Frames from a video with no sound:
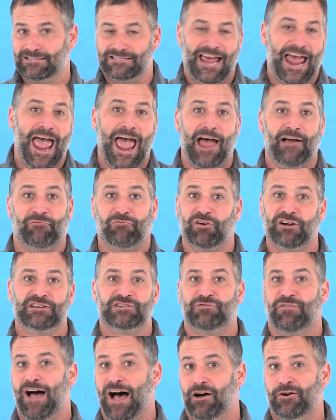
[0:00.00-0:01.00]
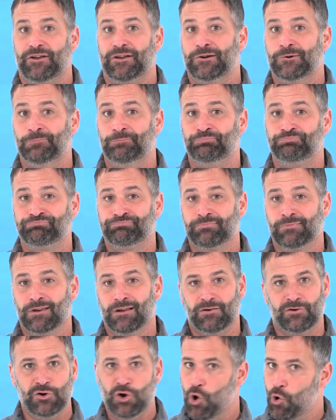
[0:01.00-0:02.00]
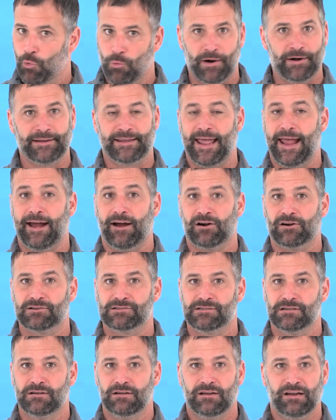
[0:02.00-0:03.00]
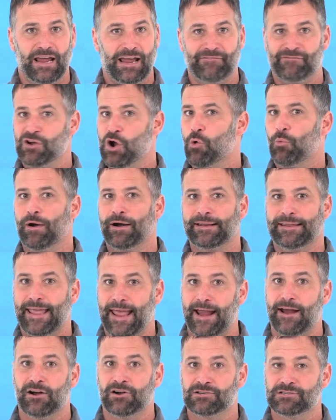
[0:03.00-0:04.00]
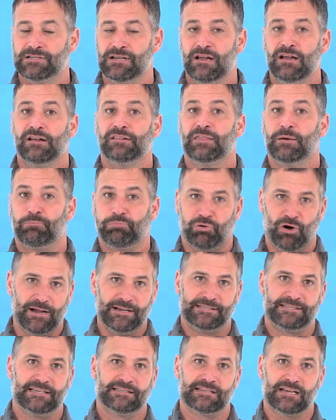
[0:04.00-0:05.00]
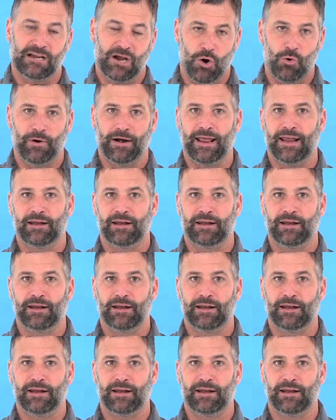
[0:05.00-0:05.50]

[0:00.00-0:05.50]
its average volume, no one cares. If no one cares, the price isn't going